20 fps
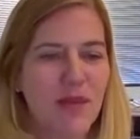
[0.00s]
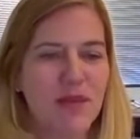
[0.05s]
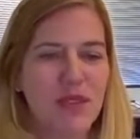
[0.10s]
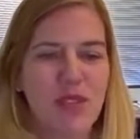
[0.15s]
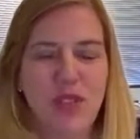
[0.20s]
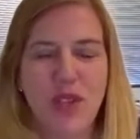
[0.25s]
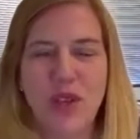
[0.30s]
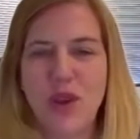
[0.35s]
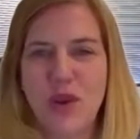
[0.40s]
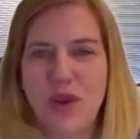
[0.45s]

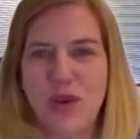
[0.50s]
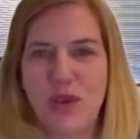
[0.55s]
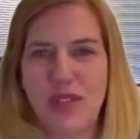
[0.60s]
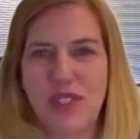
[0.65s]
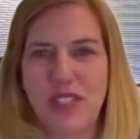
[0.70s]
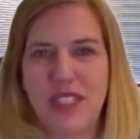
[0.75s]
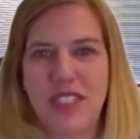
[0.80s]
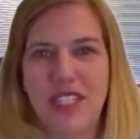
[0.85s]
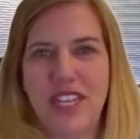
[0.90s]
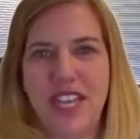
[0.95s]
So,
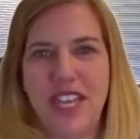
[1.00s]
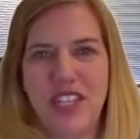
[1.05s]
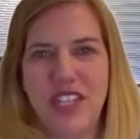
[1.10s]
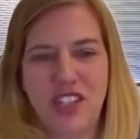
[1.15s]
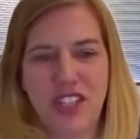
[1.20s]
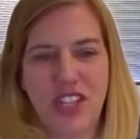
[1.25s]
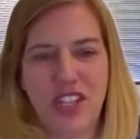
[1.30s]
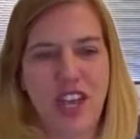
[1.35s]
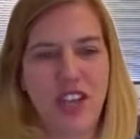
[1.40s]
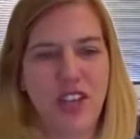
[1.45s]

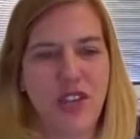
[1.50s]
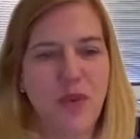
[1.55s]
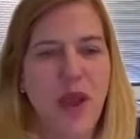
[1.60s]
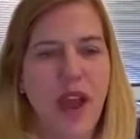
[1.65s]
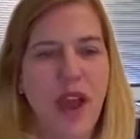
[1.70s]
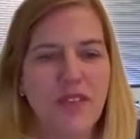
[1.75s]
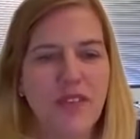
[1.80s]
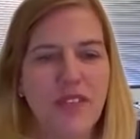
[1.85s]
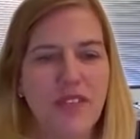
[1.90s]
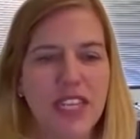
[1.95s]
Tangela, you
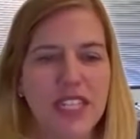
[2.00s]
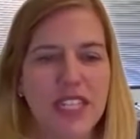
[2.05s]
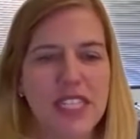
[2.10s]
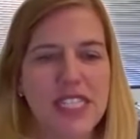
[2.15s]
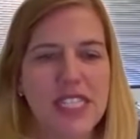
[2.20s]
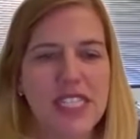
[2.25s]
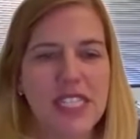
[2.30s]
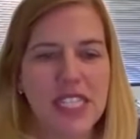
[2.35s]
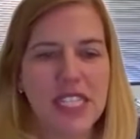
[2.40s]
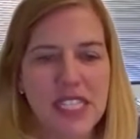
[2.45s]
have
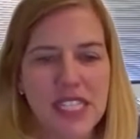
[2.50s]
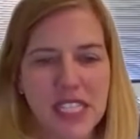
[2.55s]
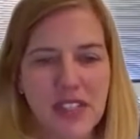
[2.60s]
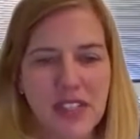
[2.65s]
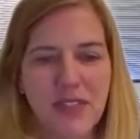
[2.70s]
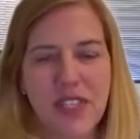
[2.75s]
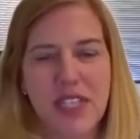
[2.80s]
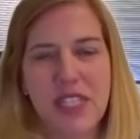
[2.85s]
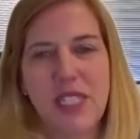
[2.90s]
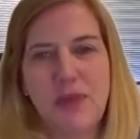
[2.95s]

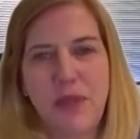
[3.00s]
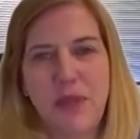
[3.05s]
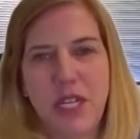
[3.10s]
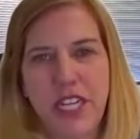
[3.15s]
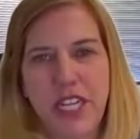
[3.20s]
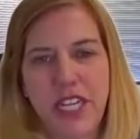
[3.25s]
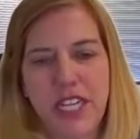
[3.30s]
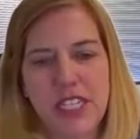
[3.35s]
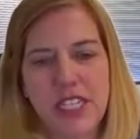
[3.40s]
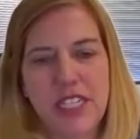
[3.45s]
extensive
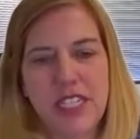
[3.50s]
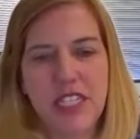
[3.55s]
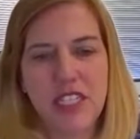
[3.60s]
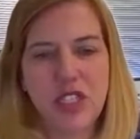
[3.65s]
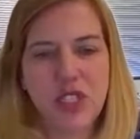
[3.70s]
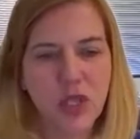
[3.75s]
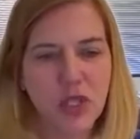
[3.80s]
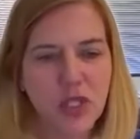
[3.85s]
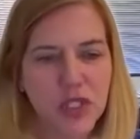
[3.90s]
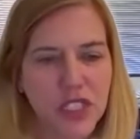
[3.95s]
experience
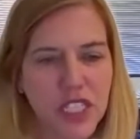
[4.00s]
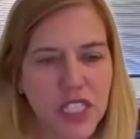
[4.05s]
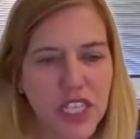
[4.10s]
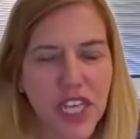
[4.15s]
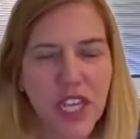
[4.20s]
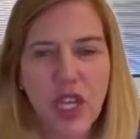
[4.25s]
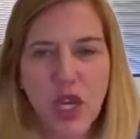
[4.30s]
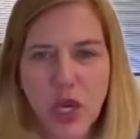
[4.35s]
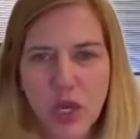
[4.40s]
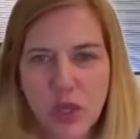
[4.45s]

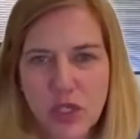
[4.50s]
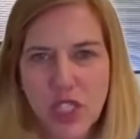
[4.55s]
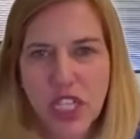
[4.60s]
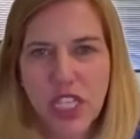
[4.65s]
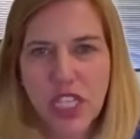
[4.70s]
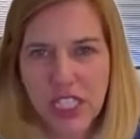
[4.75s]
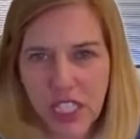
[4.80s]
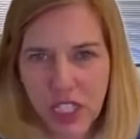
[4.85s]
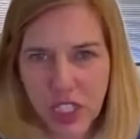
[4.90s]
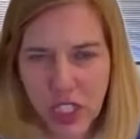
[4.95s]
consulting and
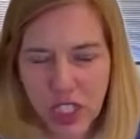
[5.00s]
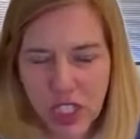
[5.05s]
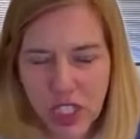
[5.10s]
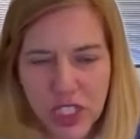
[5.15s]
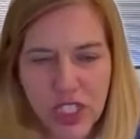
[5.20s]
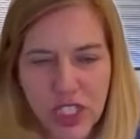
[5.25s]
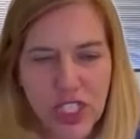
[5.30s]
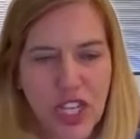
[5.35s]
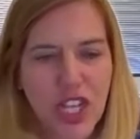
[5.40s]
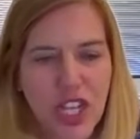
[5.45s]
coaching
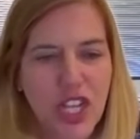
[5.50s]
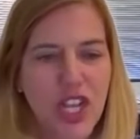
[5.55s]
leaders